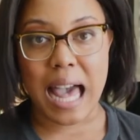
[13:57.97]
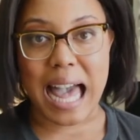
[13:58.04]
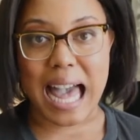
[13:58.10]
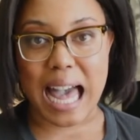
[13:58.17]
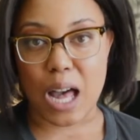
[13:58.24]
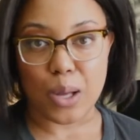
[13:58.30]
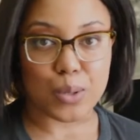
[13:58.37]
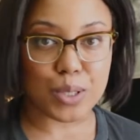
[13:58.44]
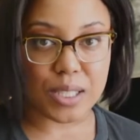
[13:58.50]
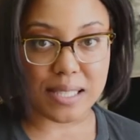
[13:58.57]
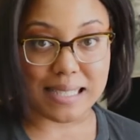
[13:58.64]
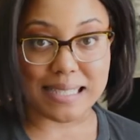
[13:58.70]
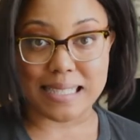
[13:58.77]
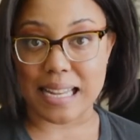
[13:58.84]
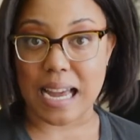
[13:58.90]
how
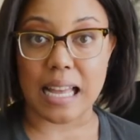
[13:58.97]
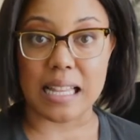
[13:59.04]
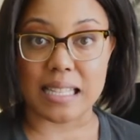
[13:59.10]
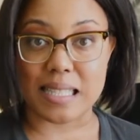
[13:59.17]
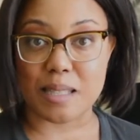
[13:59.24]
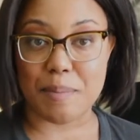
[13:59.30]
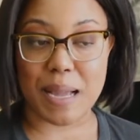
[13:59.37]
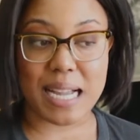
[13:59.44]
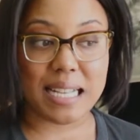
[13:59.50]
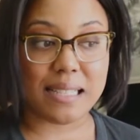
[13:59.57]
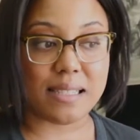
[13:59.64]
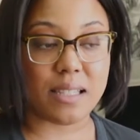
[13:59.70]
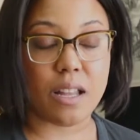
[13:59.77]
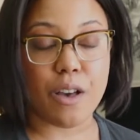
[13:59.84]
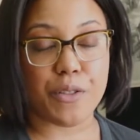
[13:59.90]
to style a
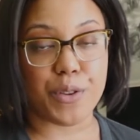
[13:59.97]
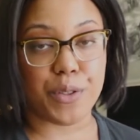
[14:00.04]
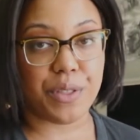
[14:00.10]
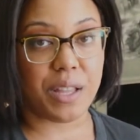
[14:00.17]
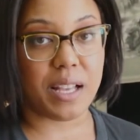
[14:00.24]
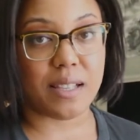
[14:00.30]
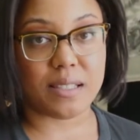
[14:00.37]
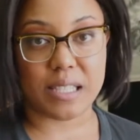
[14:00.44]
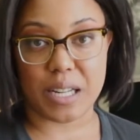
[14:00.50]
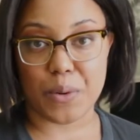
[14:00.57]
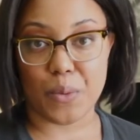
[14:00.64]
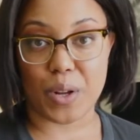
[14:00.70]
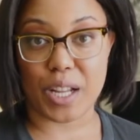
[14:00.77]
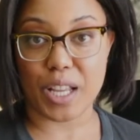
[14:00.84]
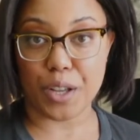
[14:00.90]
space and other things that I
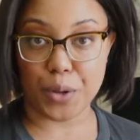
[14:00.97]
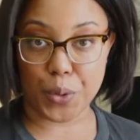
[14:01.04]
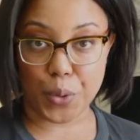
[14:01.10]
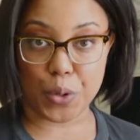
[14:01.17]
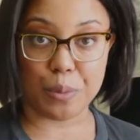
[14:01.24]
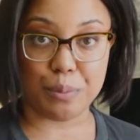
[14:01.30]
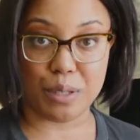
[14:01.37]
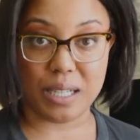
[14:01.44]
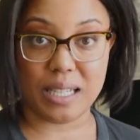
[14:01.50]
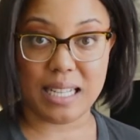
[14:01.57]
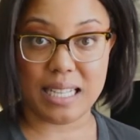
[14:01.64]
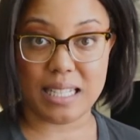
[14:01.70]
wanna incorporate